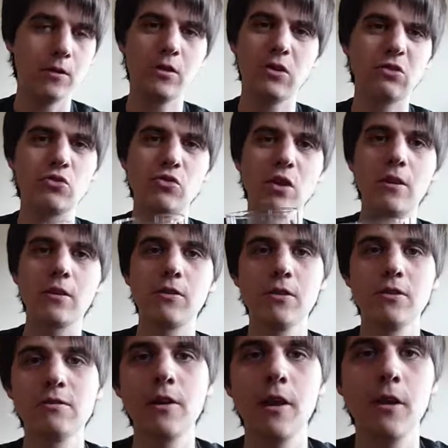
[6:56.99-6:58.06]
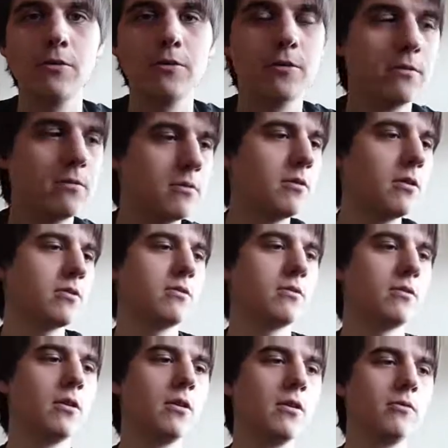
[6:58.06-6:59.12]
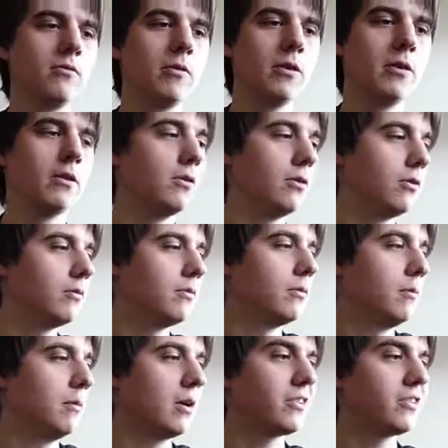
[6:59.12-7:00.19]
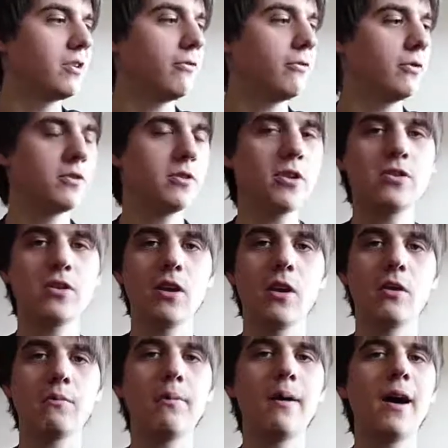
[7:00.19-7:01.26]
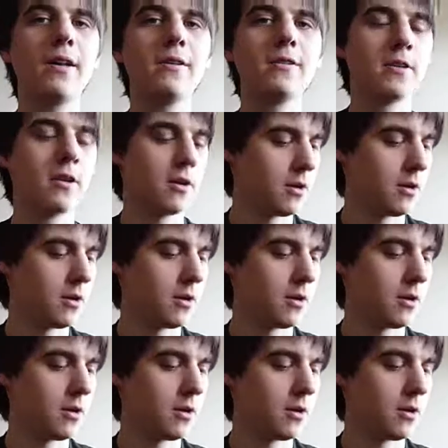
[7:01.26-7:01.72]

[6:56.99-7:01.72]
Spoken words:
You can drink this loads. Doesn't really, make a difference. Doesn't get bad.